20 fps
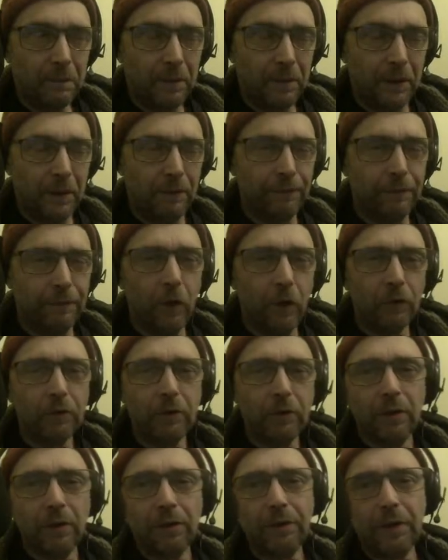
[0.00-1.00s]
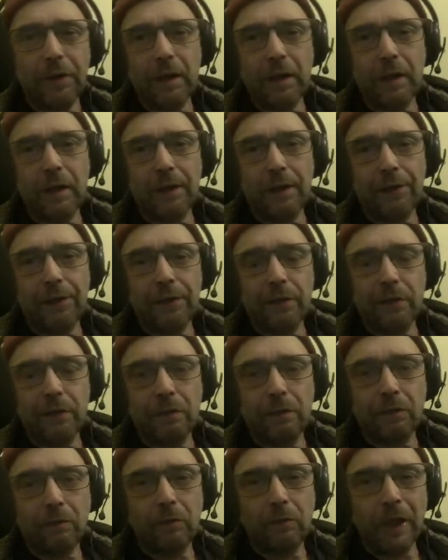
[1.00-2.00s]
The unfortunate thing is
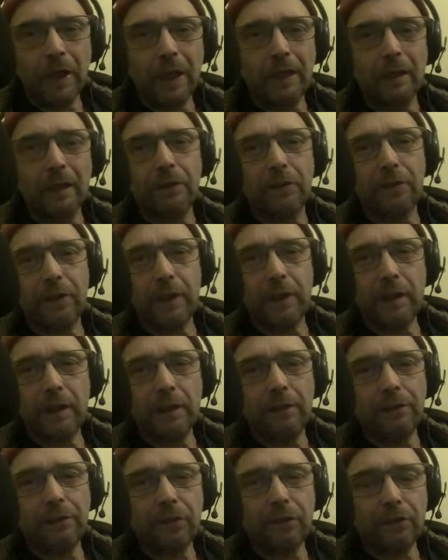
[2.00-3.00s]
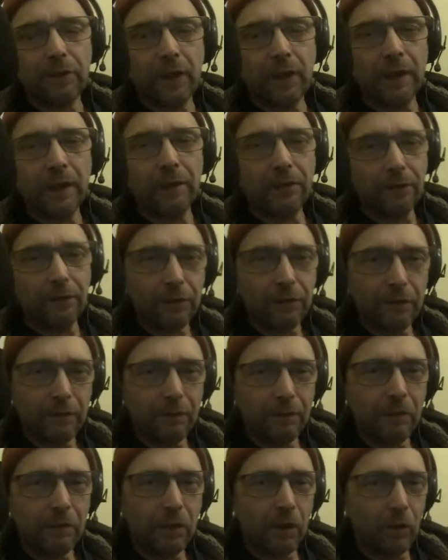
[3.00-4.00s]
reality and science
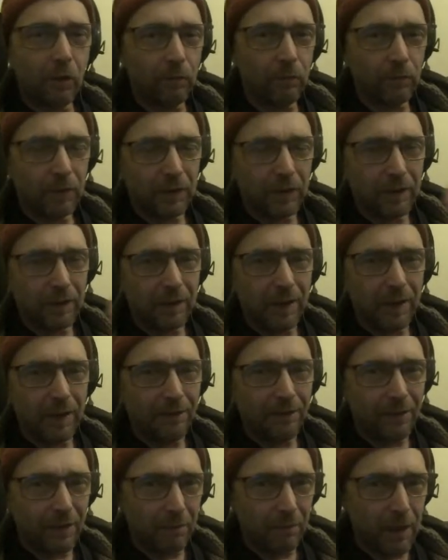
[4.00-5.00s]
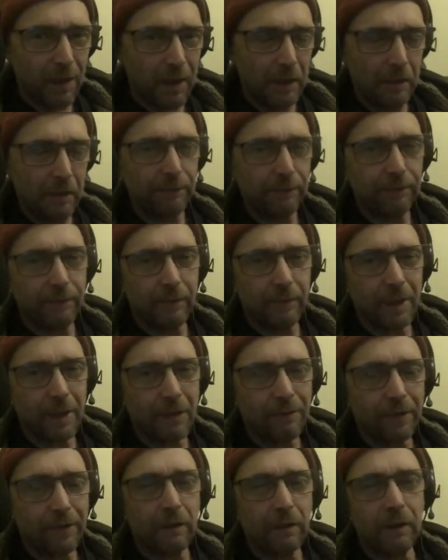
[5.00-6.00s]
don't tend to mean
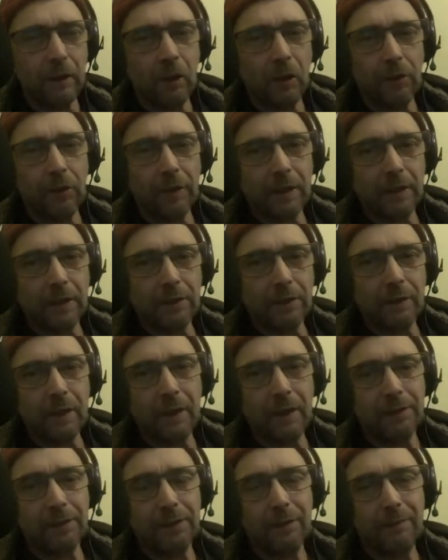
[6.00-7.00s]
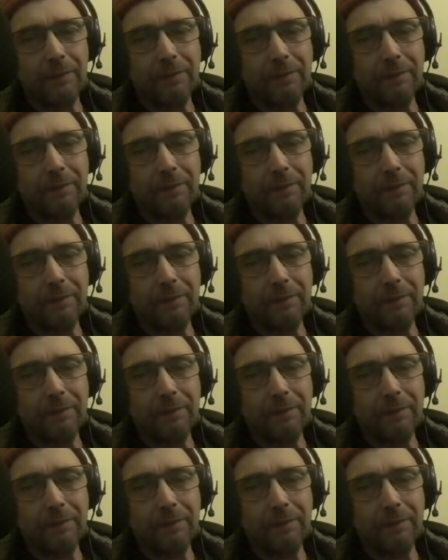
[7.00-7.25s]
a very lot these days.